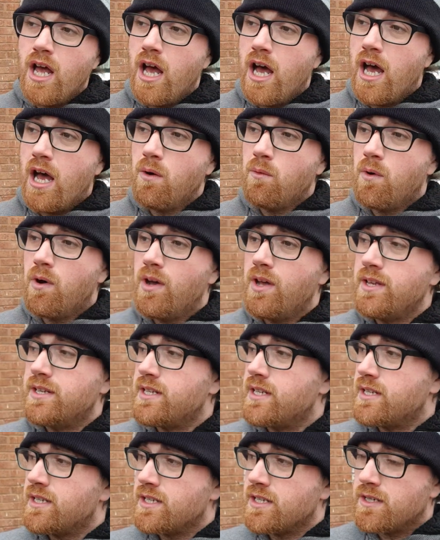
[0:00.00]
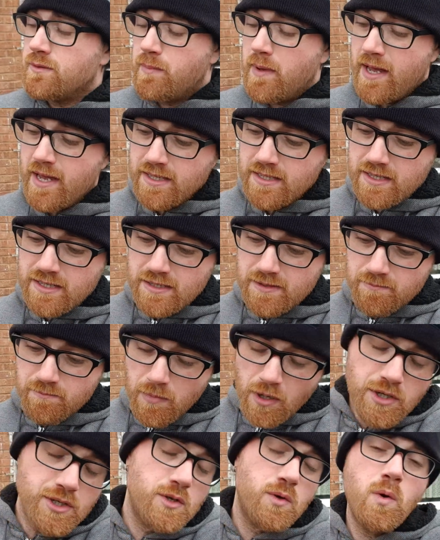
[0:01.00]
I wanted to spend as
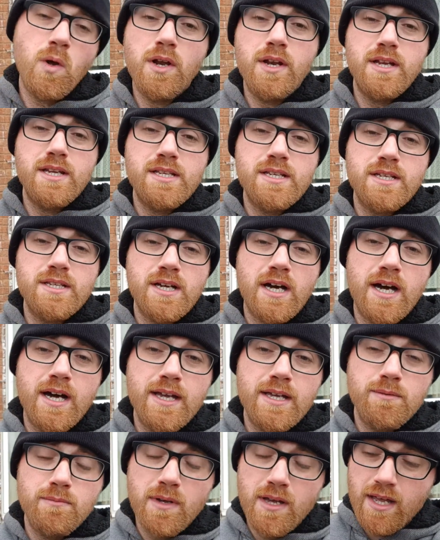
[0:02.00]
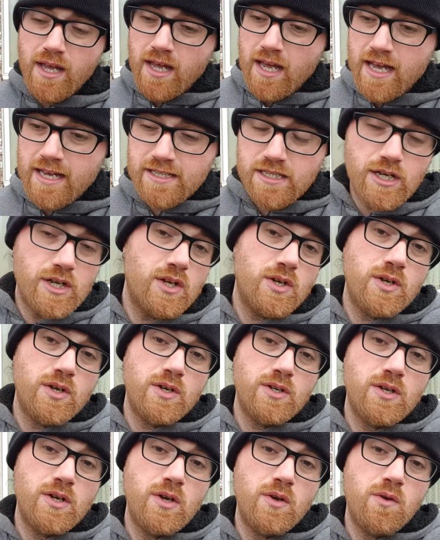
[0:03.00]
much quality time as I
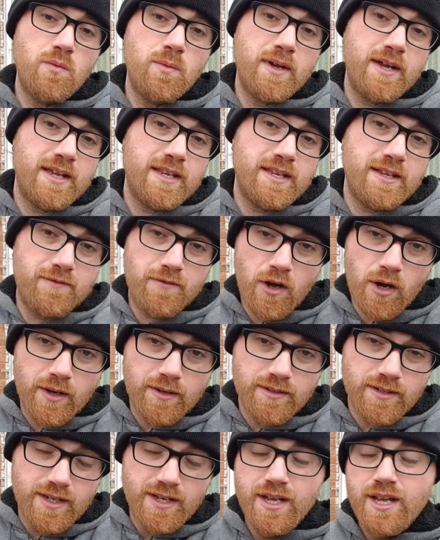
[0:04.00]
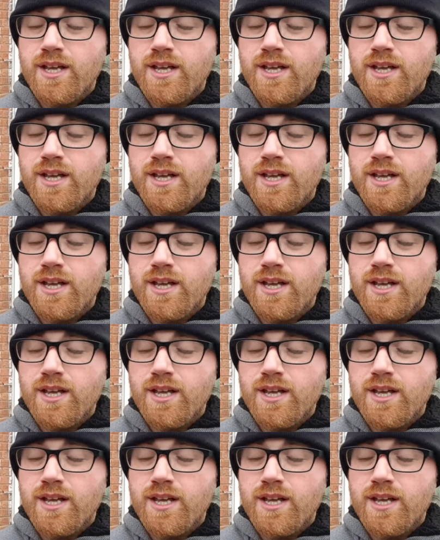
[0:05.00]
could with Yvonne.